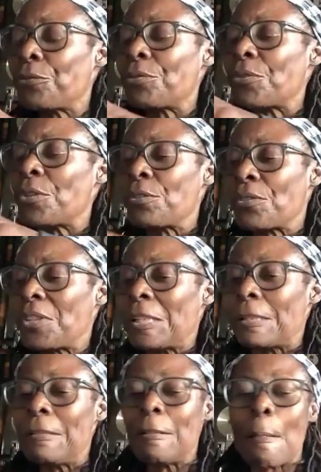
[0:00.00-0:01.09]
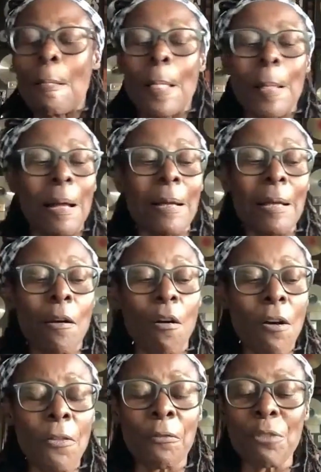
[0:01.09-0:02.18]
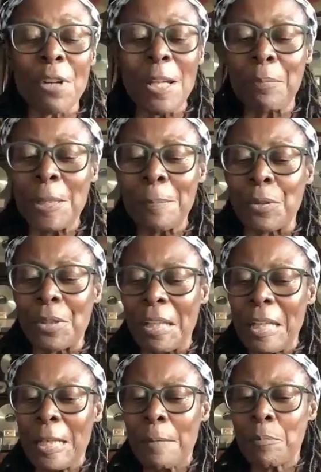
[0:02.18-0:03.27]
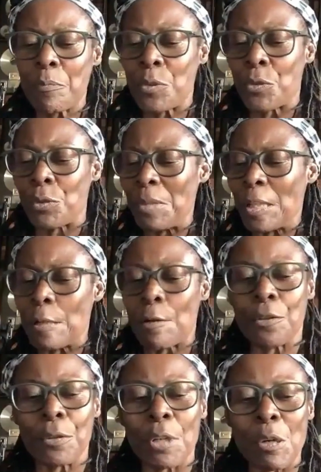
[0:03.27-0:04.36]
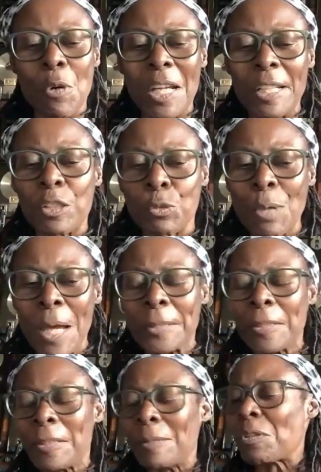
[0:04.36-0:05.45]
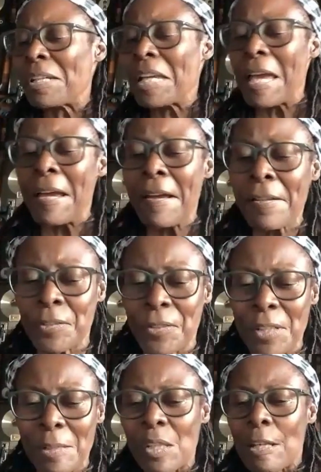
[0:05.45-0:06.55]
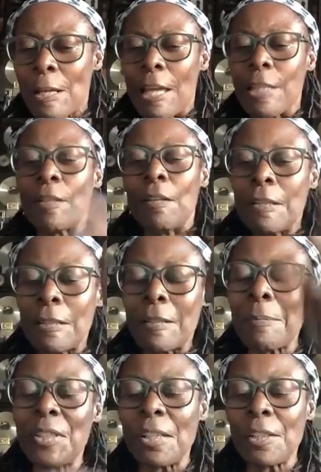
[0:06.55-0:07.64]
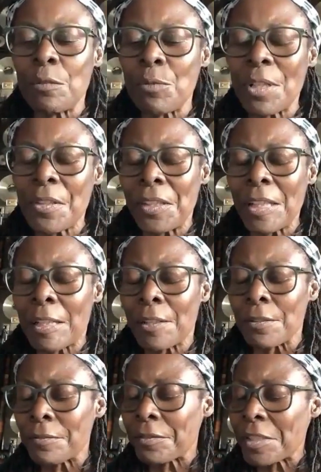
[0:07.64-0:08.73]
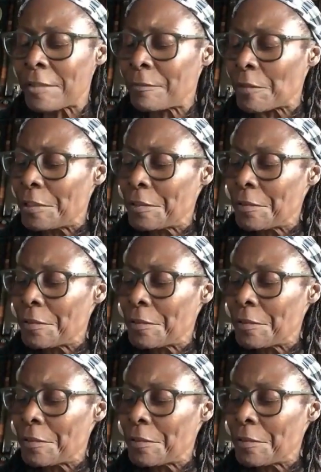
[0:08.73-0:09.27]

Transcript: through the whole thing. All the right people came to me, or I attracted them, or I asked them. Let me tell you one thing, girlfriend,